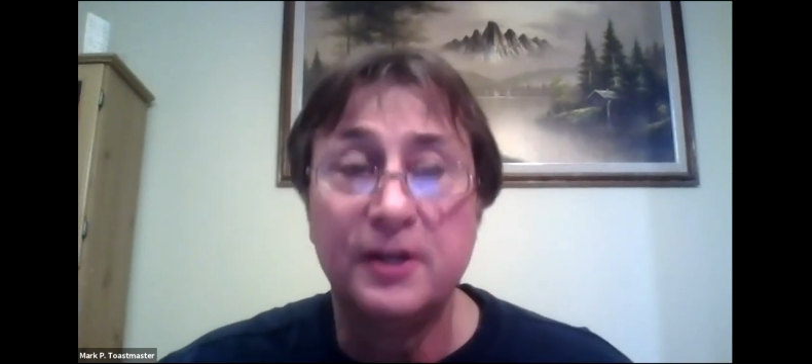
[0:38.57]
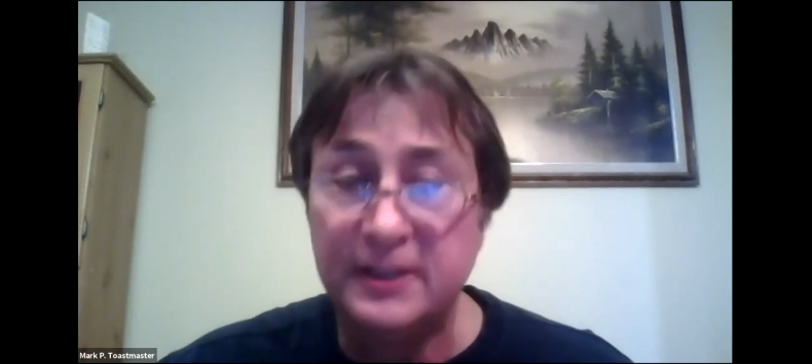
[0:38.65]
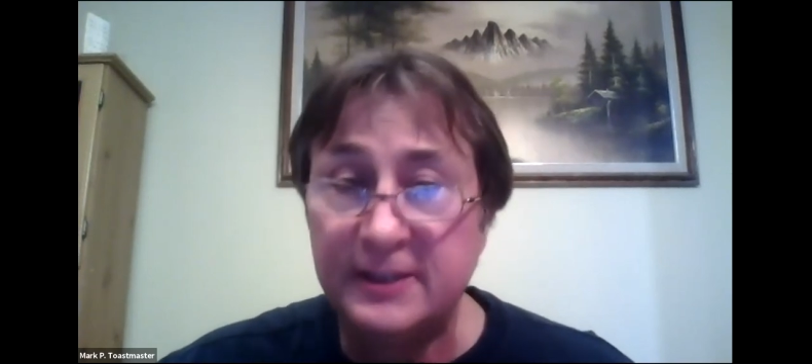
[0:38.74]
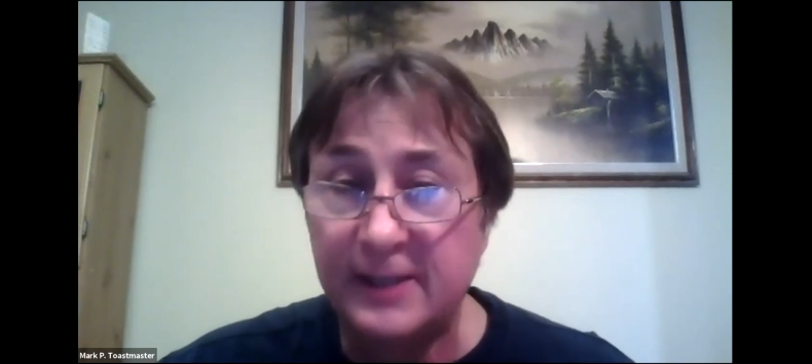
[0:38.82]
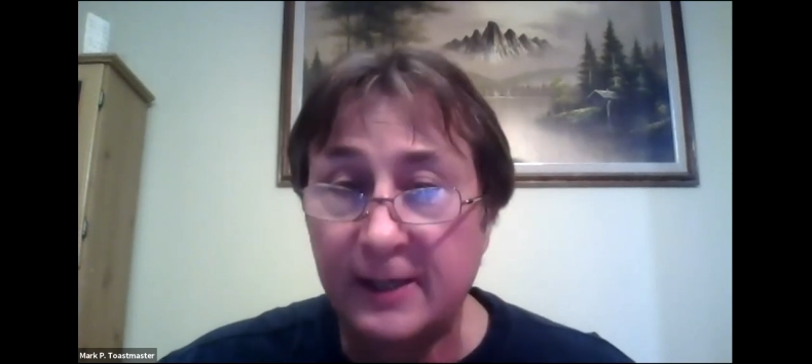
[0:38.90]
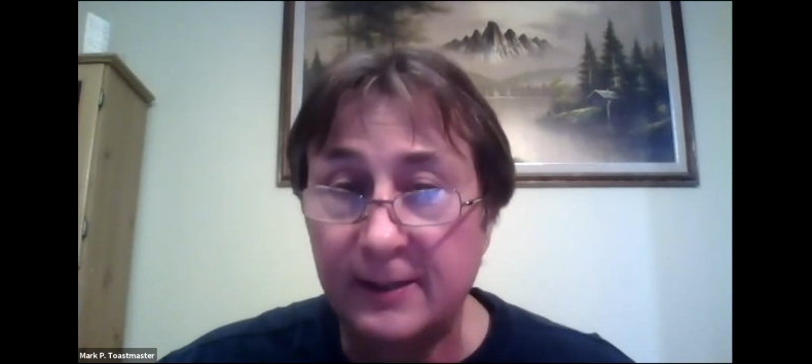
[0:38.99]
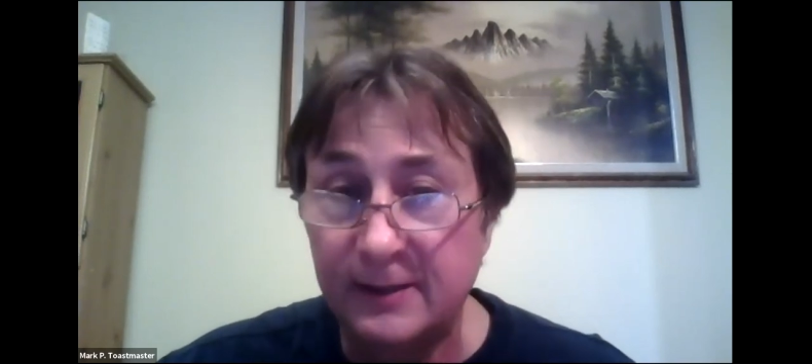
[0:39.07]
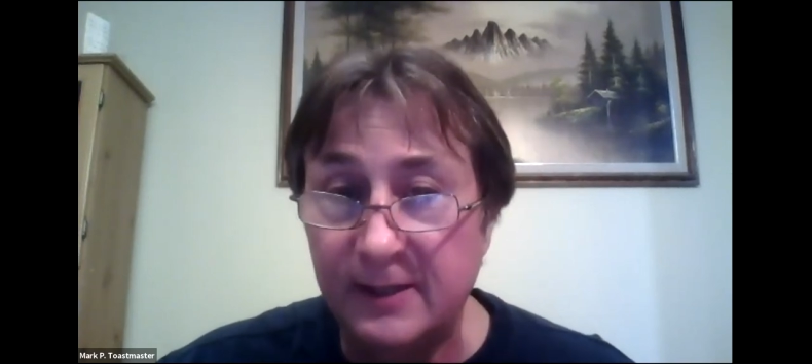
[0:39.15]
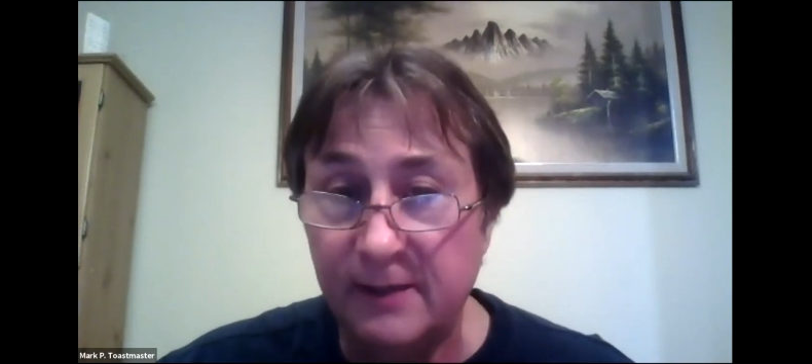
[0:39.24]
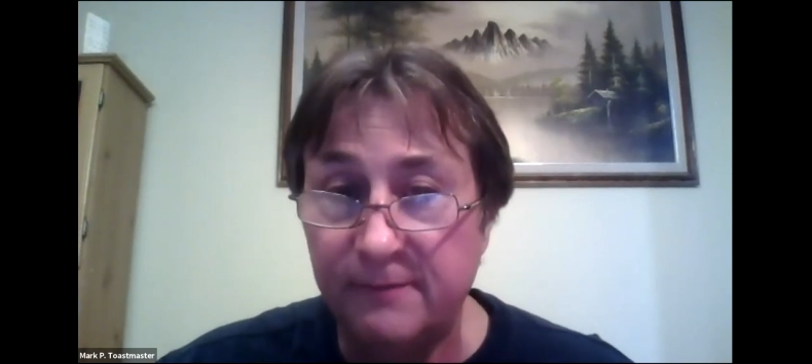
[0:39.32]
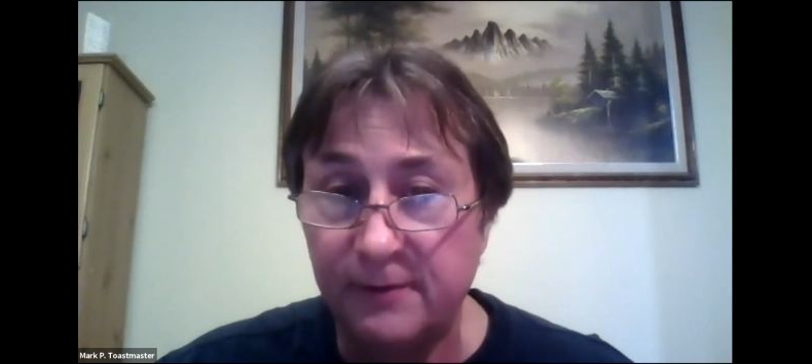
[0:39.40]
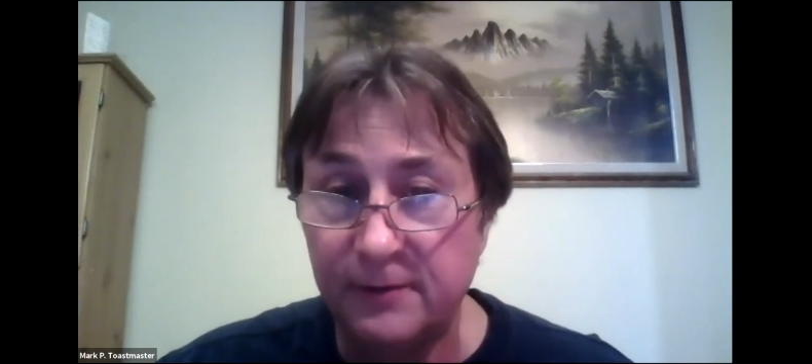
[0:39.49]
the Subtle
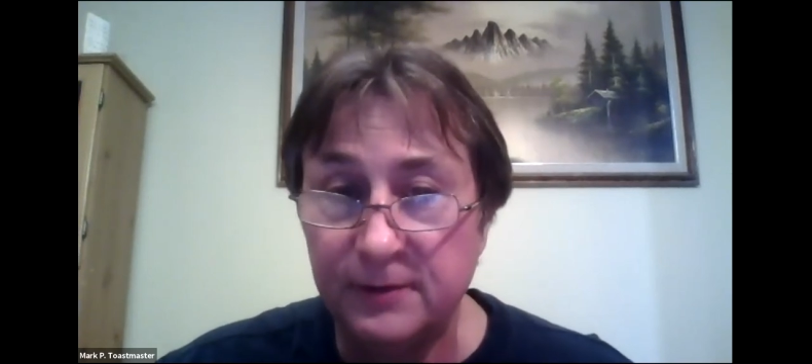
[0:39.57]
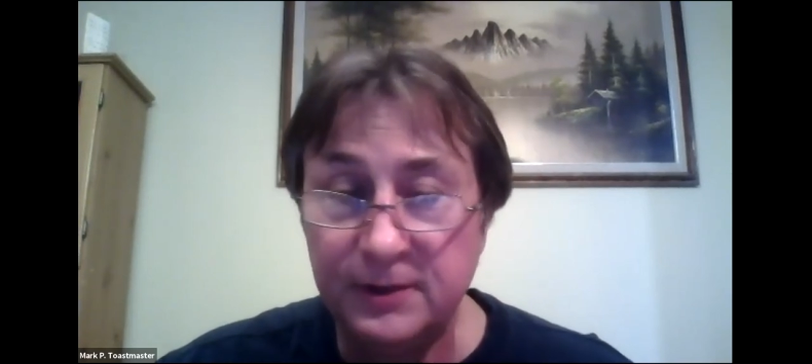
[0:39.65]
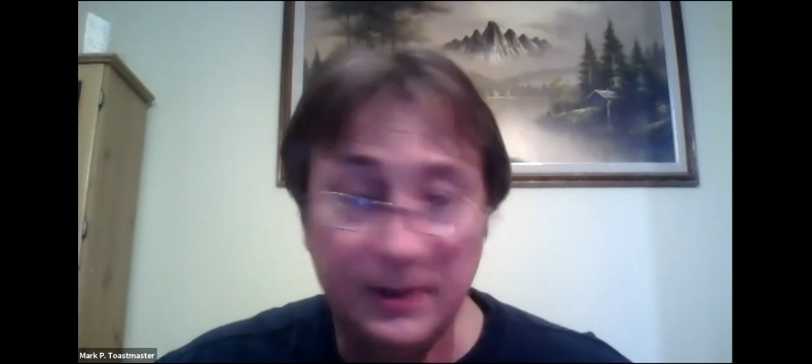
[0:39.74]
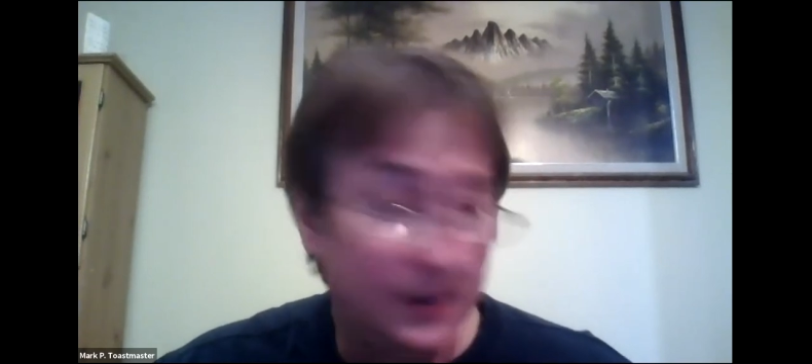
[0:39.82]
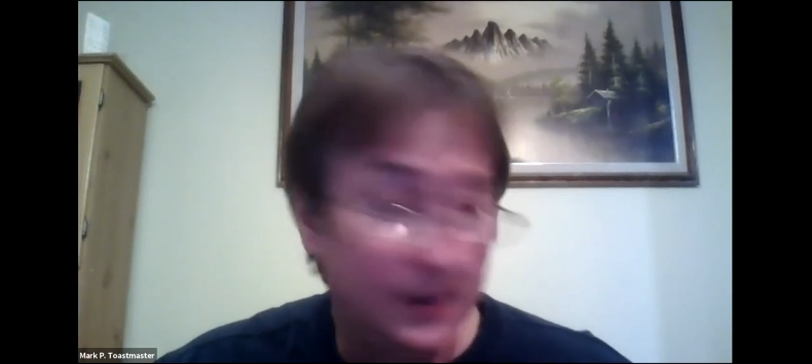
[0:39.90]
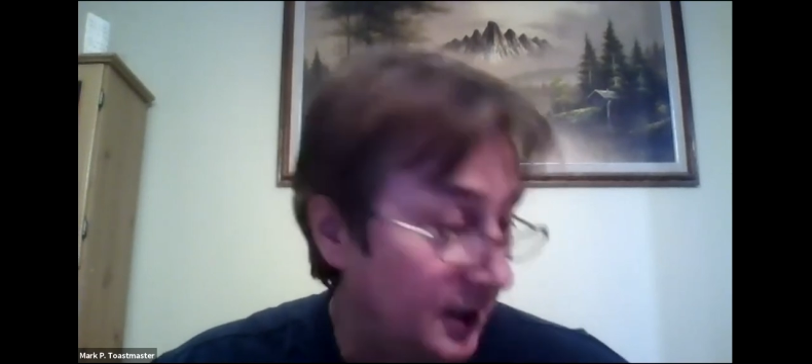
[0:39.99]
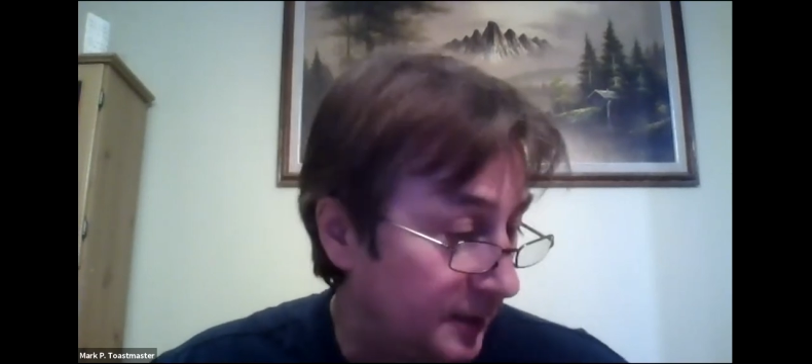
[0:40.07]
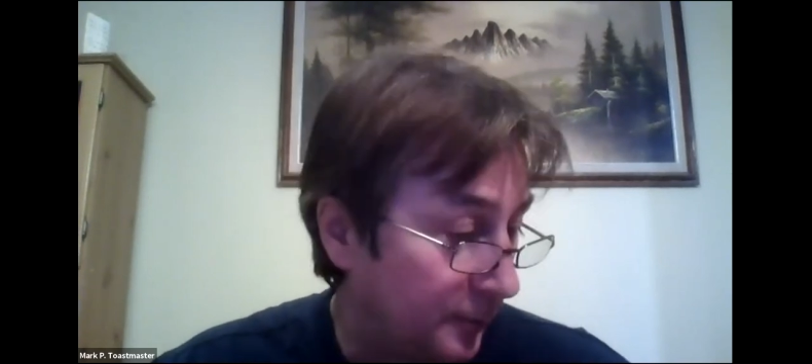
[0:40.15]
Difference.